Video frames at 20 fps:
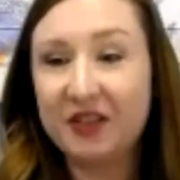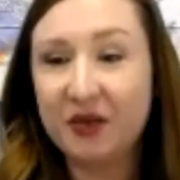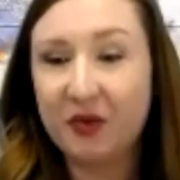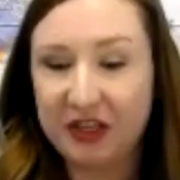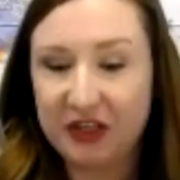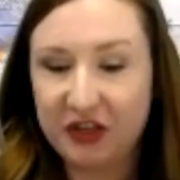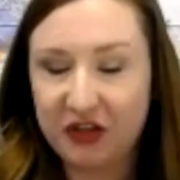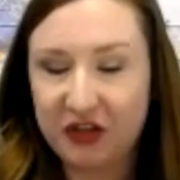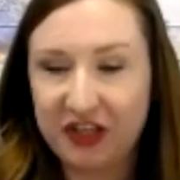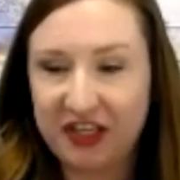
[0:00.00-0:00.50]

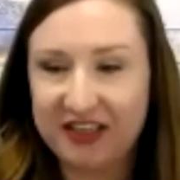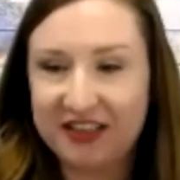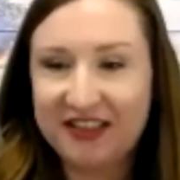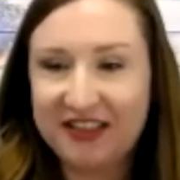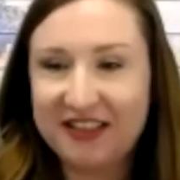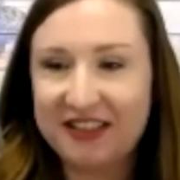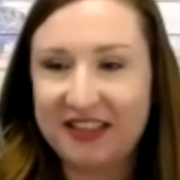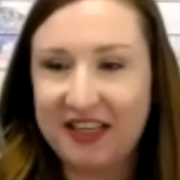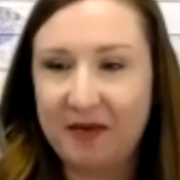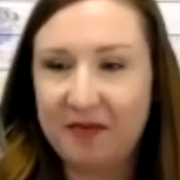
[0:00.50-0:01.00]
question,
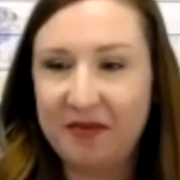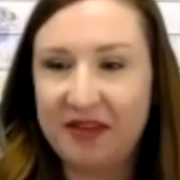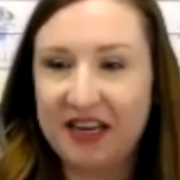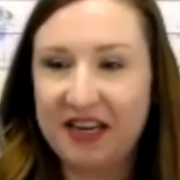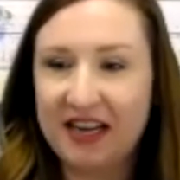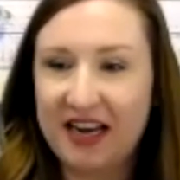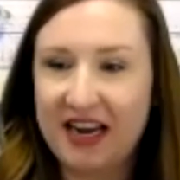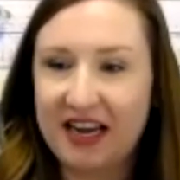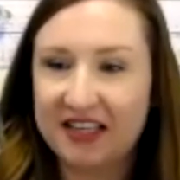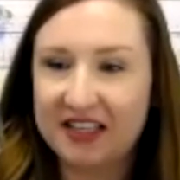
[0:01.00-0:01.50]
same that I
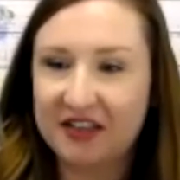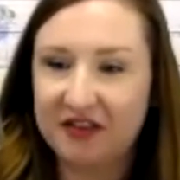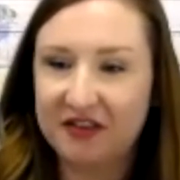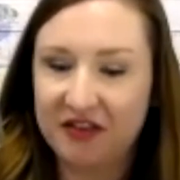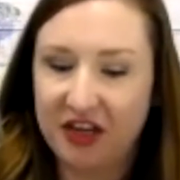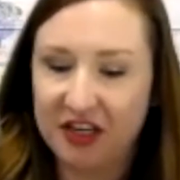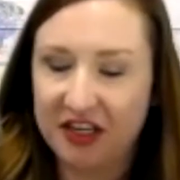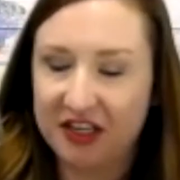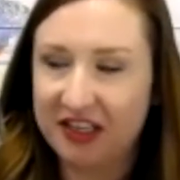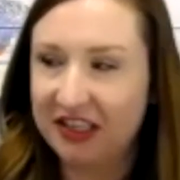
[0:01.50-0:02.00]
asked of
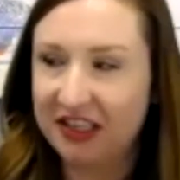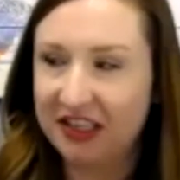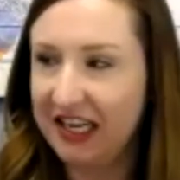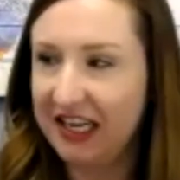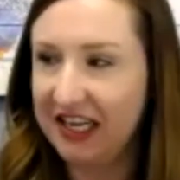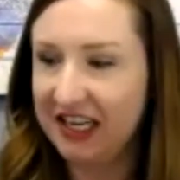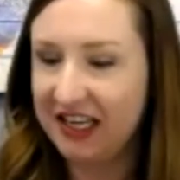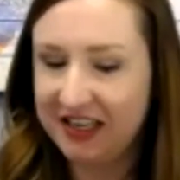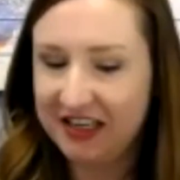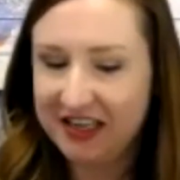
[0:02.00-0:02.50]

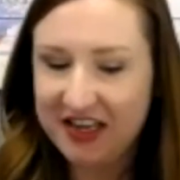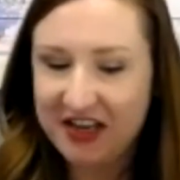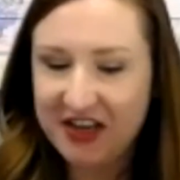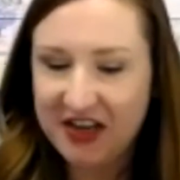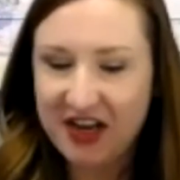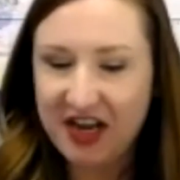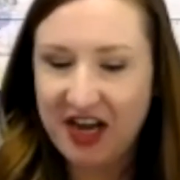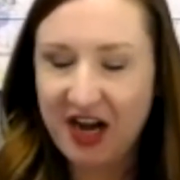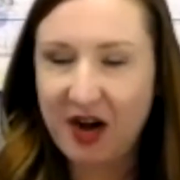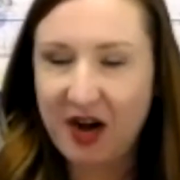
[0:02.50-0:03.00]
Elena.
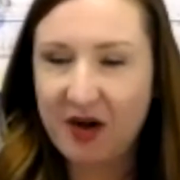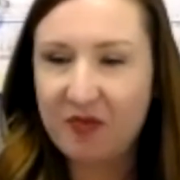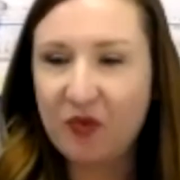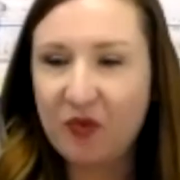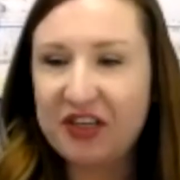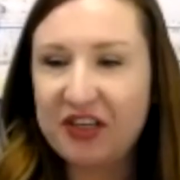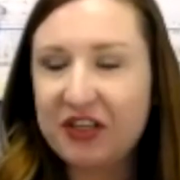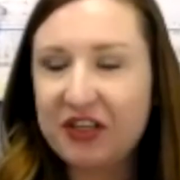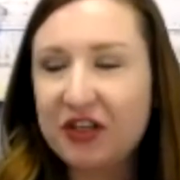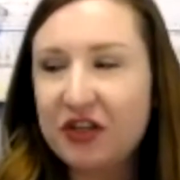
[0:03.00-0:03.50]

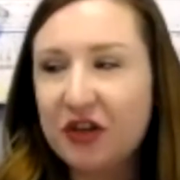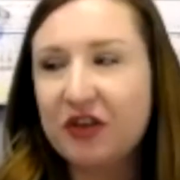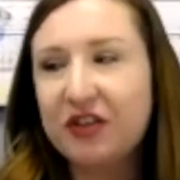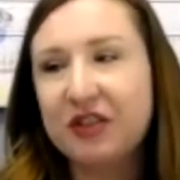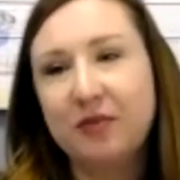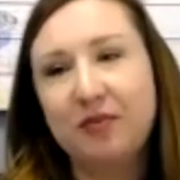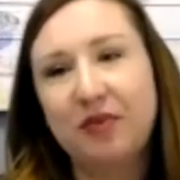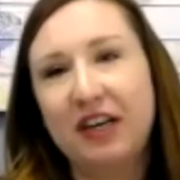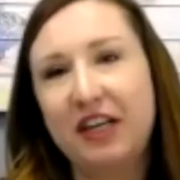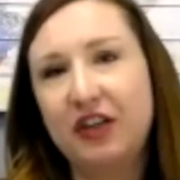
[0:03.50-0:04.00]
What does your
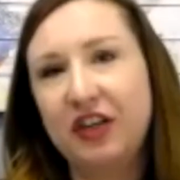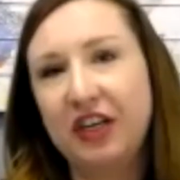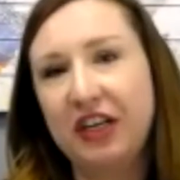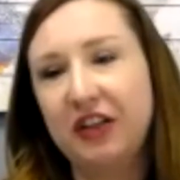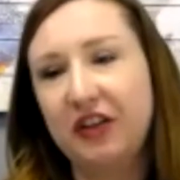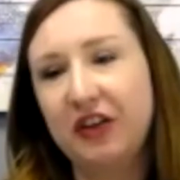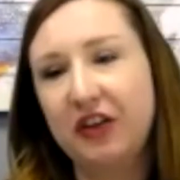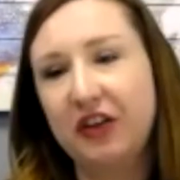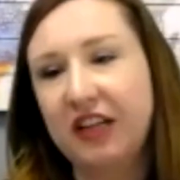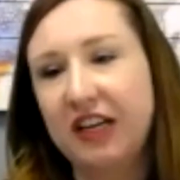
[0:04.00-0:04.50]
supply chain
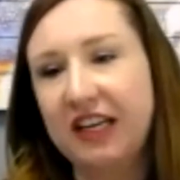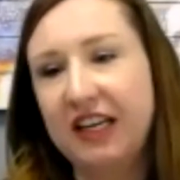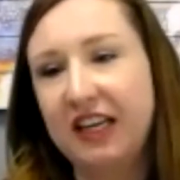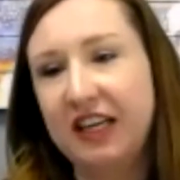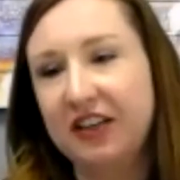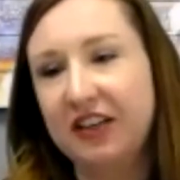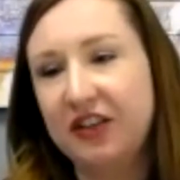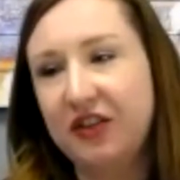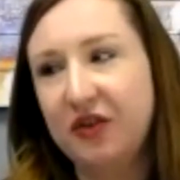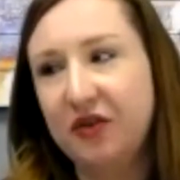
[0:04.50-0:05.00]
look like
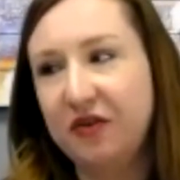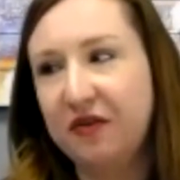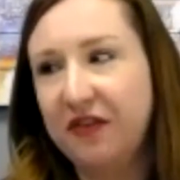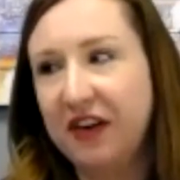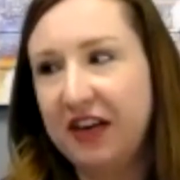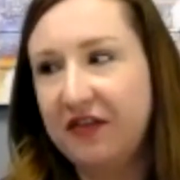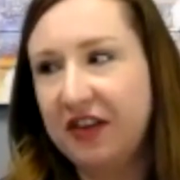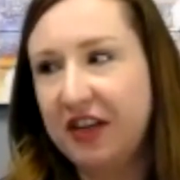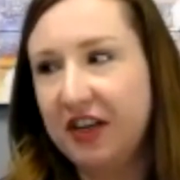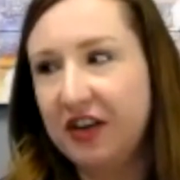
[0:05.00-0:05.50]
in 2 to
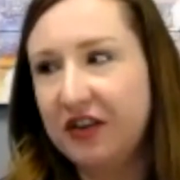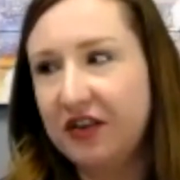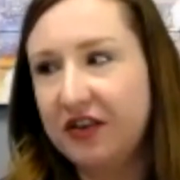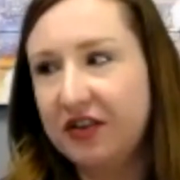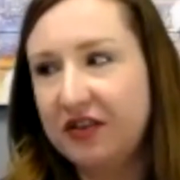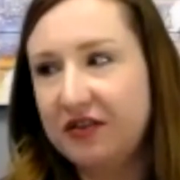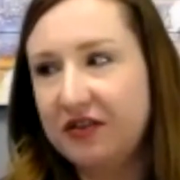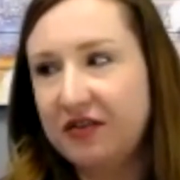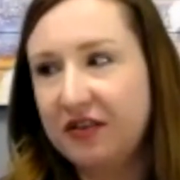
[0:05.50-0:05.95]
5 years?